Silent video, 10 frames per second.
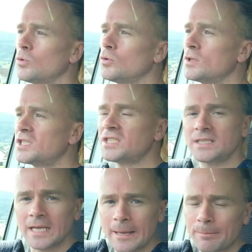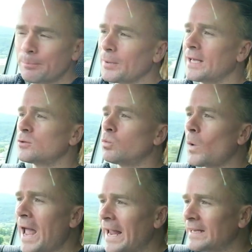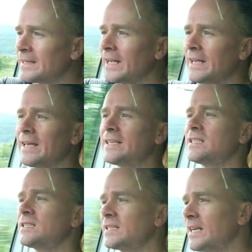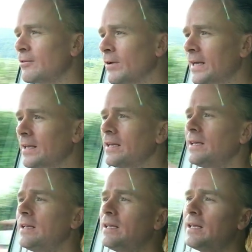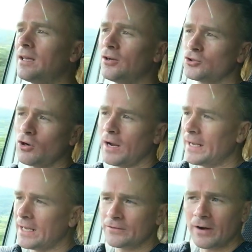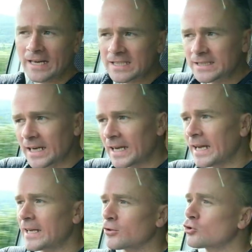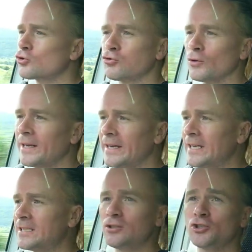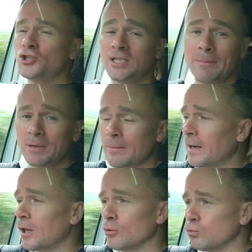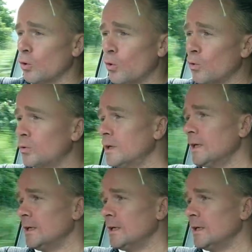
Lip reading: steep, it's windy, it's scenery. It's very scenic. There's trees, there's sheep in the middle of the road.